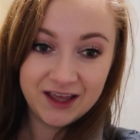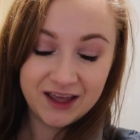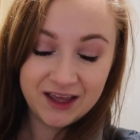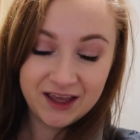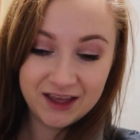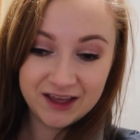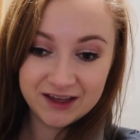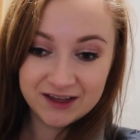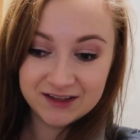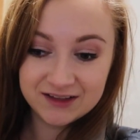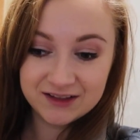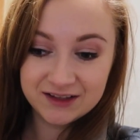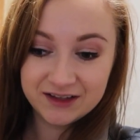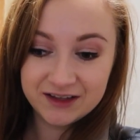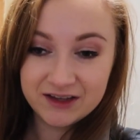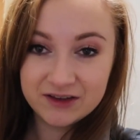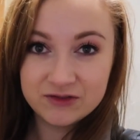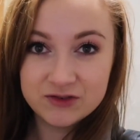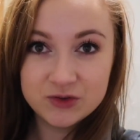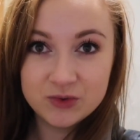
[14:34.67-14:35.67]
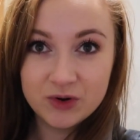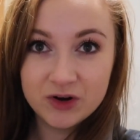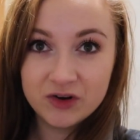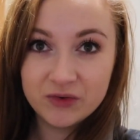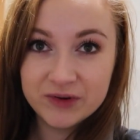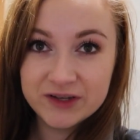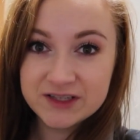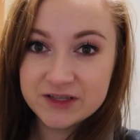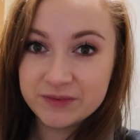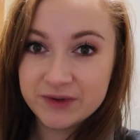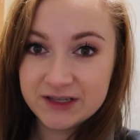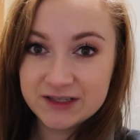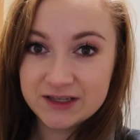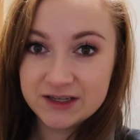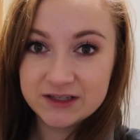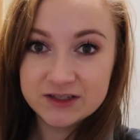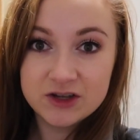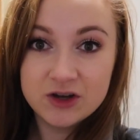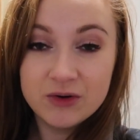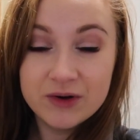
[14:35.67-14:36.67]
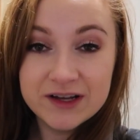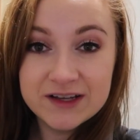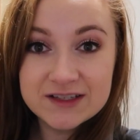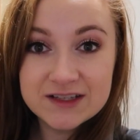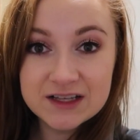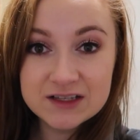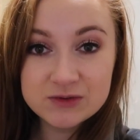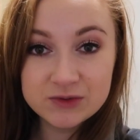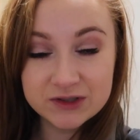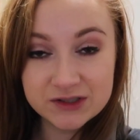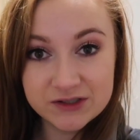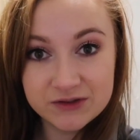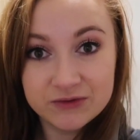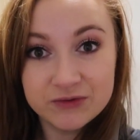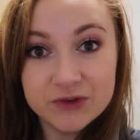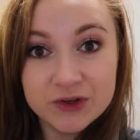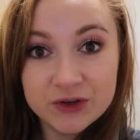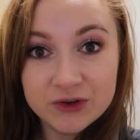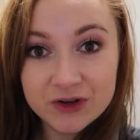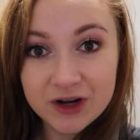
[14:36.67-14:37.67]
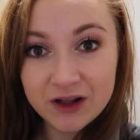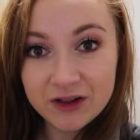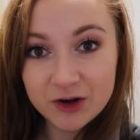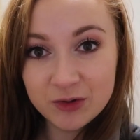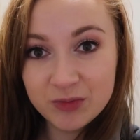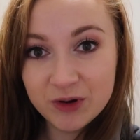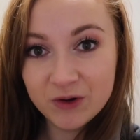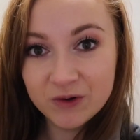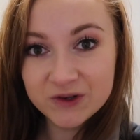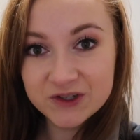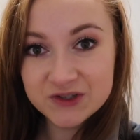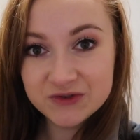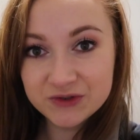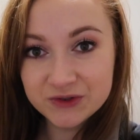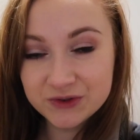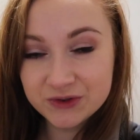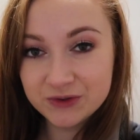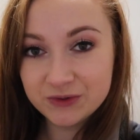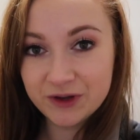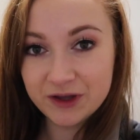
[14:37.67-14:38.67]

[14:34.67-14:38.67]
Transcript: and the gift tour was amazing as always, as was the food, all our Polish food.